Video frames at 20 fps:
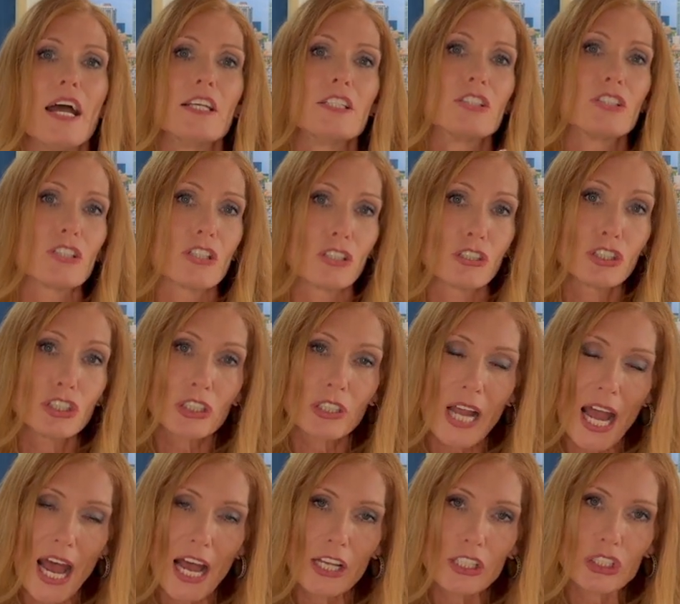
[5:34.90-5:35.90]
Search your
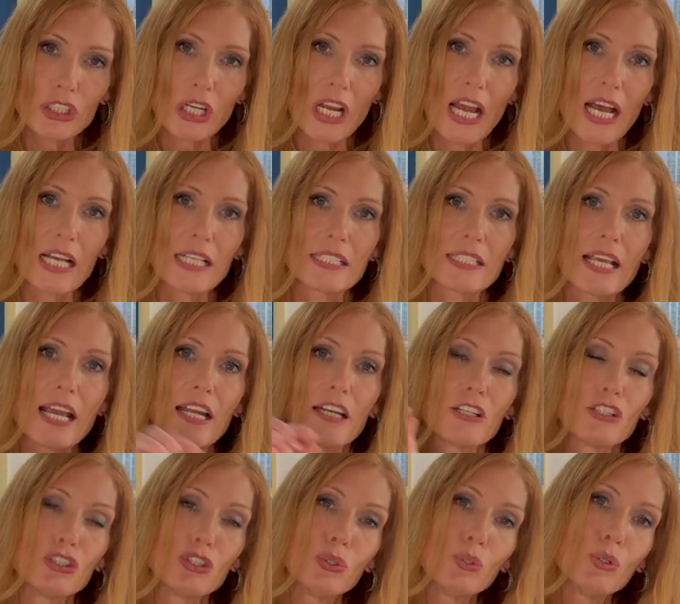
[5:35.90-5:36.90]
address and
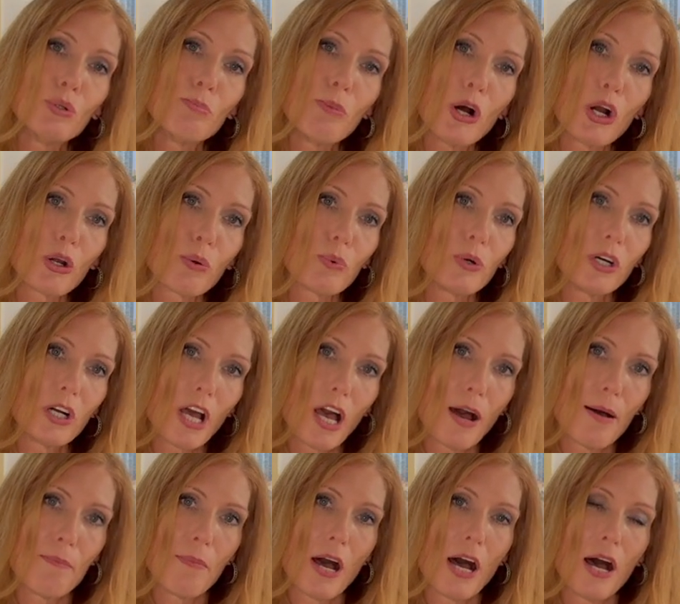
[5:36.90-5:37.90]
a toolbar will
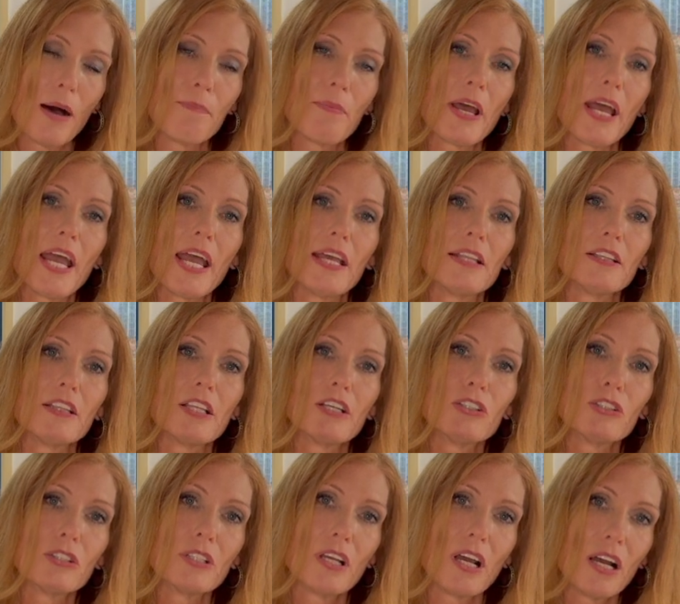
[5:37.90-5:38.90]
come up, and
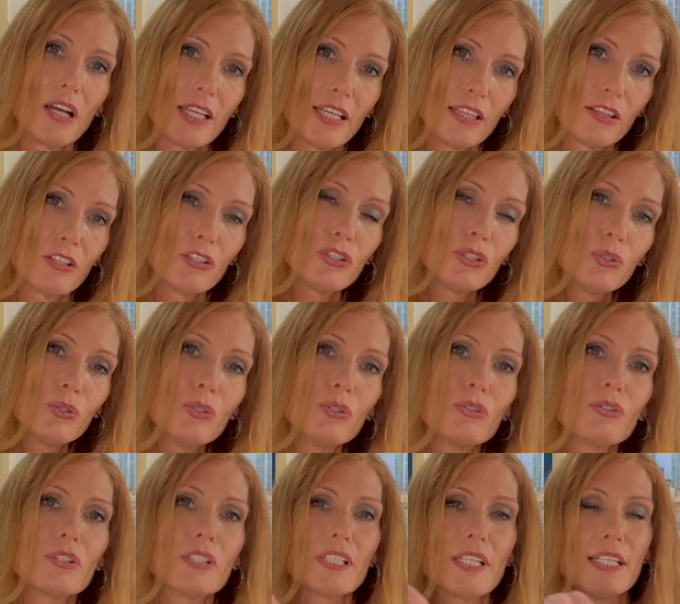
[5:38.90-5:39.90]
in the
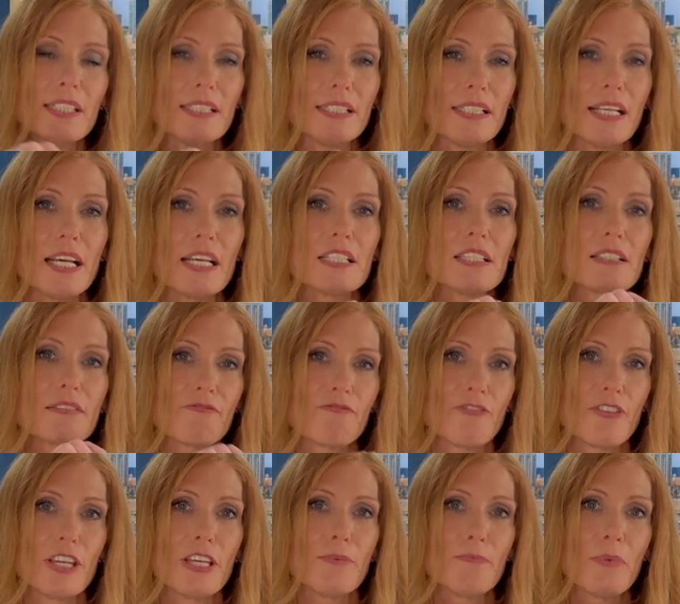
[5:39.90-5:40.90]
tools it says
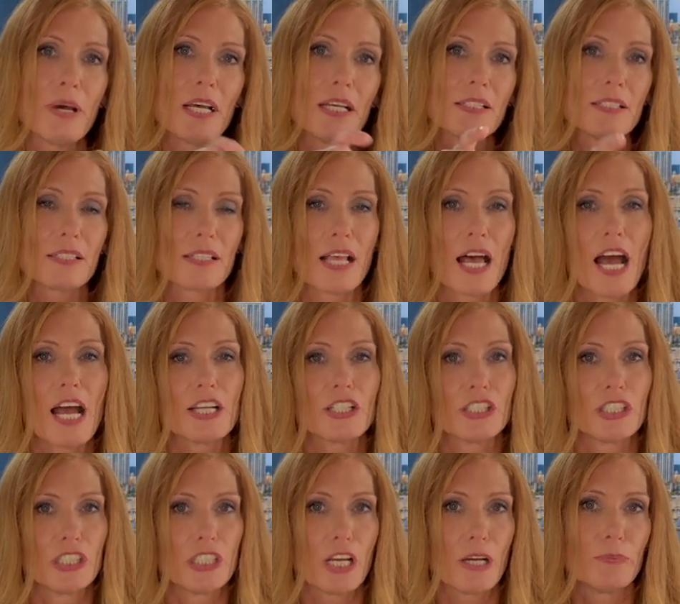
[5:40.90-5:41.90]

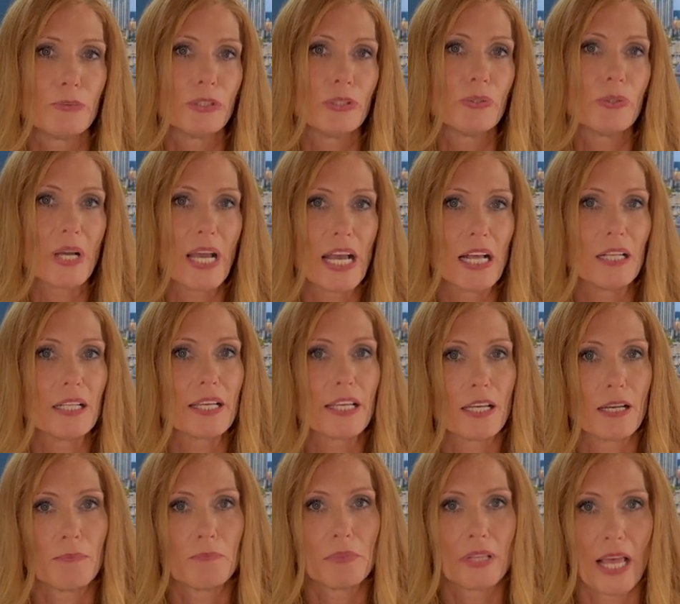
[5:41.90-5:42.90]

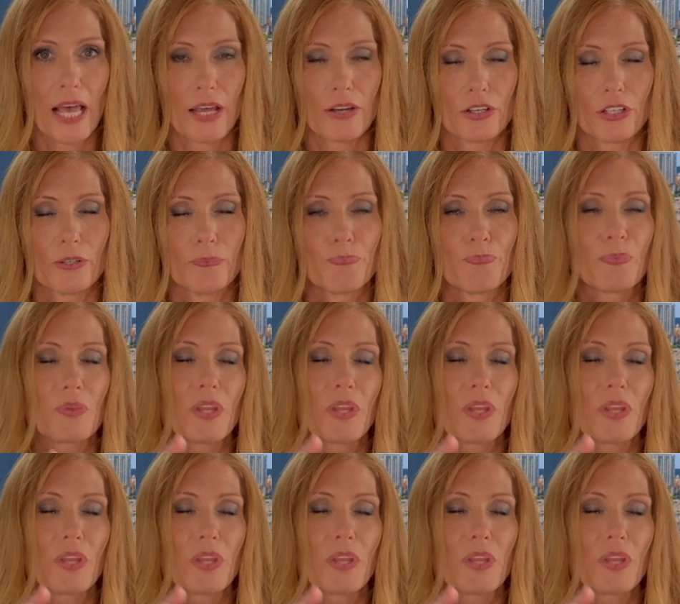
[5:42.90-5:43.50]
FEMA/WLM letter.